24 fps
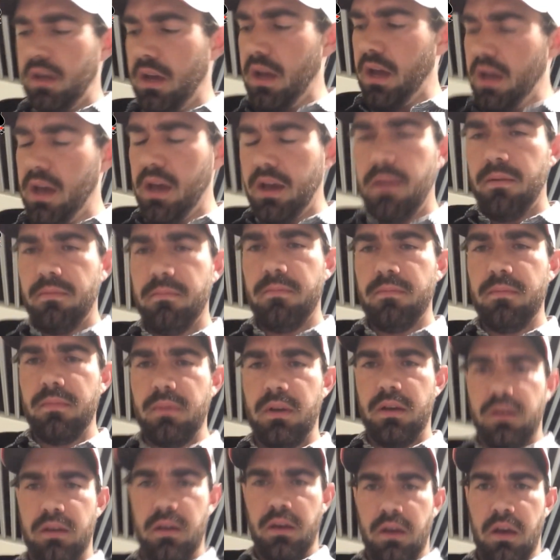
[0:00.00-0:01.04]

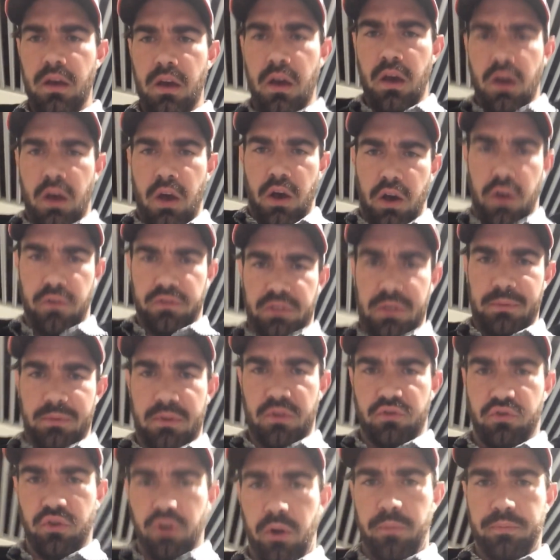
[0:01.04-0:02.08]
Obviously
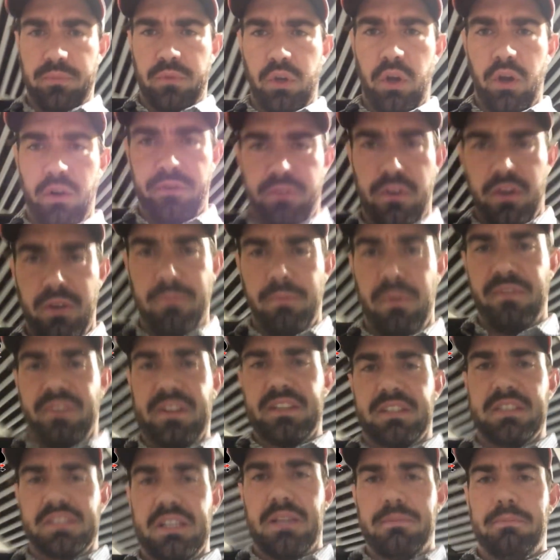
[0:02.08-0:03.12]
been dropped off. I've
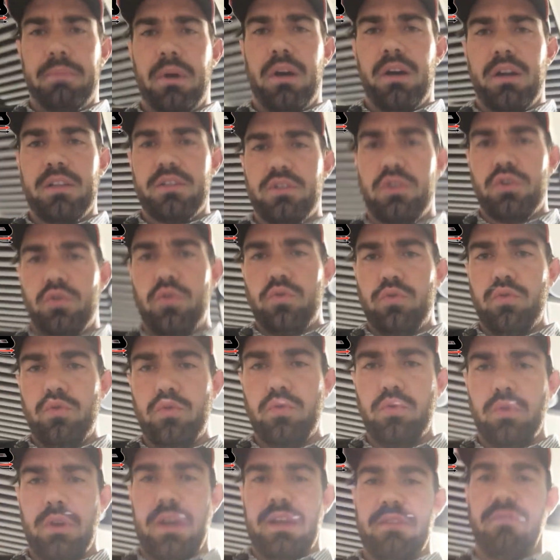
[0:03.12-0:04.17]
had to say bye
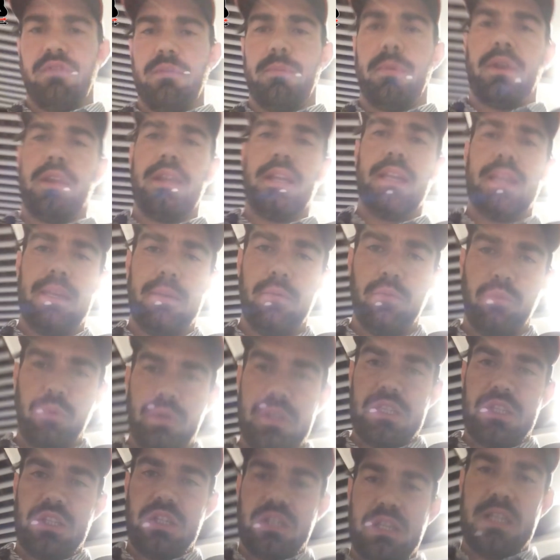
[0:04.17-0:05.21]
to everybody,
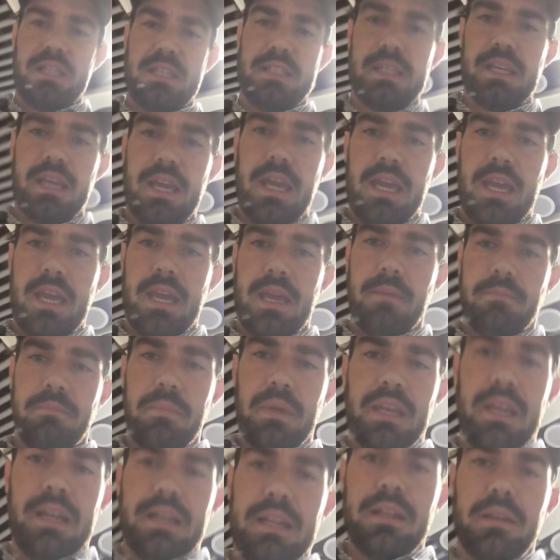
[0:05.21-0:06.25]
which has
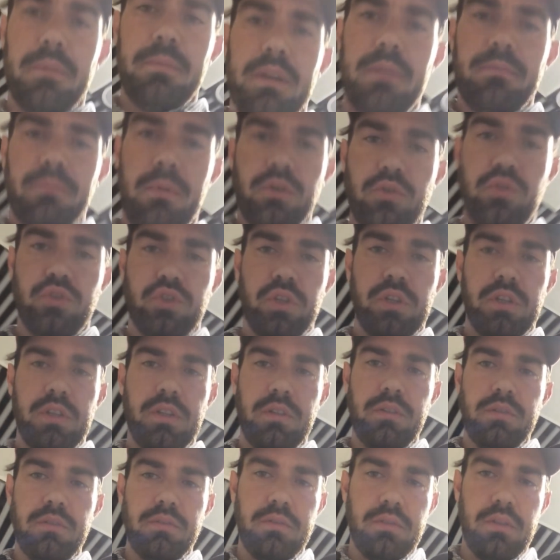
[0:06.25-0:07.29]
been a little bit
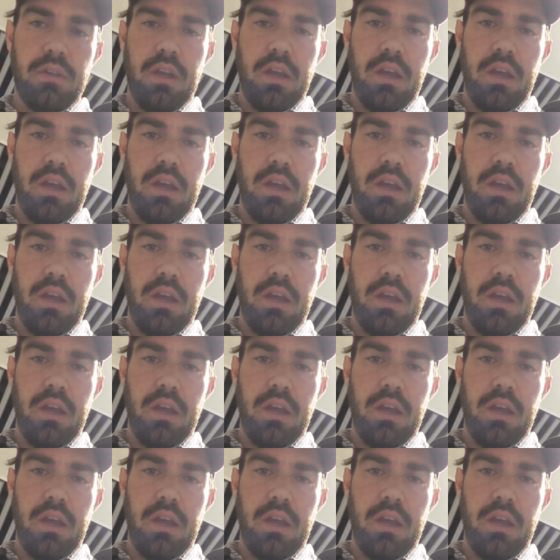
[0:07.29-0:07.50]
emotional.